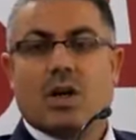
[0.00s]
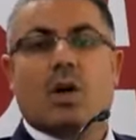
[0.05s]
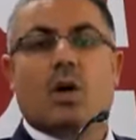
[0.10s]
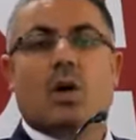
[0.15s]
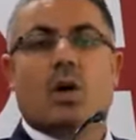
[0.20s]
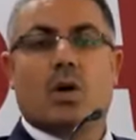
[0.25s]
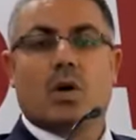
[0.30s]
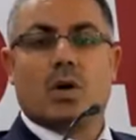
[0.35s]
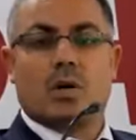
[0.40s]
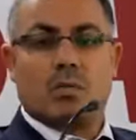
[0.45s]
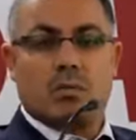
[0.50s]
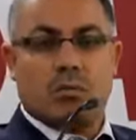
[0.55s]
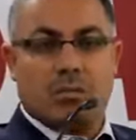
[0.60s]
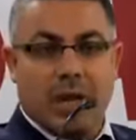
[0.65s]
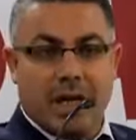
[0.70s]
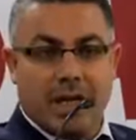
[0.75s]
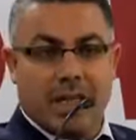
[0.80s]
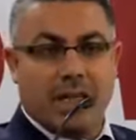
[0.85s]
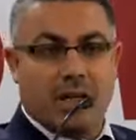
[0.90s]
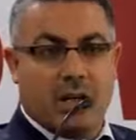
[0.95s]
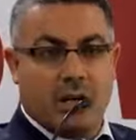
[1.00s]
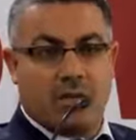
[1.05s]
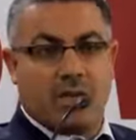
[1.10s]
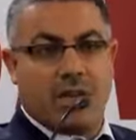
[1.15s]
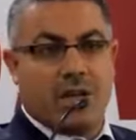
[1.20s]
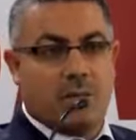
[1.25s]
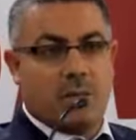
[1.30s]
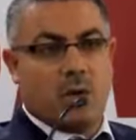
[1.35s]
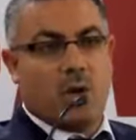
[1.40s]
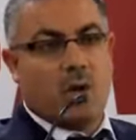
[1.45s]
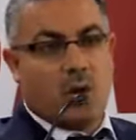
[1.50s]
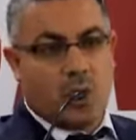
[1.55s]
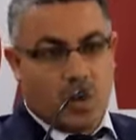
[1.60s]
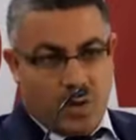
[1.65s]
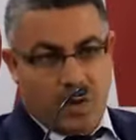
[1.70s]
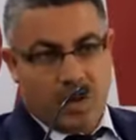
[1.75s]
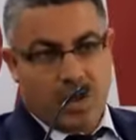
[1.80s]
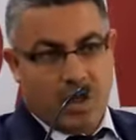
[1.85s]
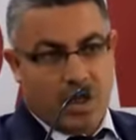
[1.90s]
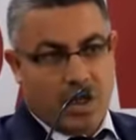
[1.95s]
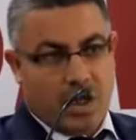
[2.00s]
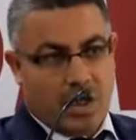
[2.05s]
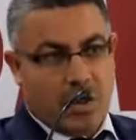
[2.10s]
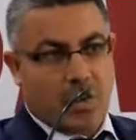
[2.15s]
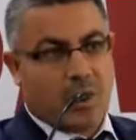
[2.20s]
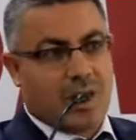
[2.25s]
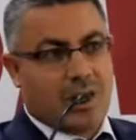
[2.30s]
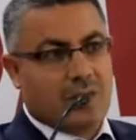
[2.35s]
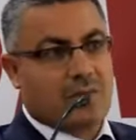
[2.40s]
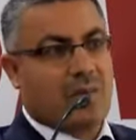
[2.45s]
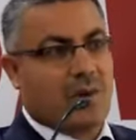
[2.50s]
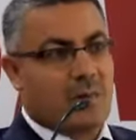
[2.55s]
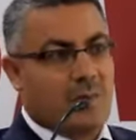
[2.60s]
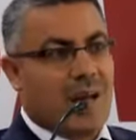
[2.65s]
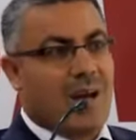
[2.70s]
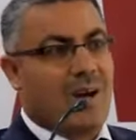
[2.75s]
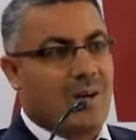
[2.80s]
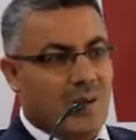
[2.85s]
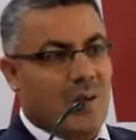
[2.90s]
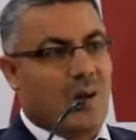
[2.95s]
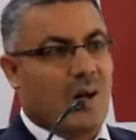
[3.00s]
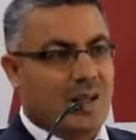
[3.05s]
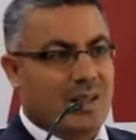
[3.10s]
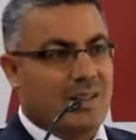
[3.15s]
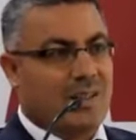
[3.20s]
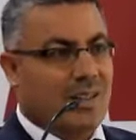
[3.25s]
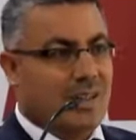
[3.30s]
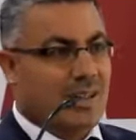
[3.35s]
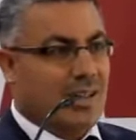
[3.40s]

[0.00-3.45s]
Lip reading: or many of them, or you can from now on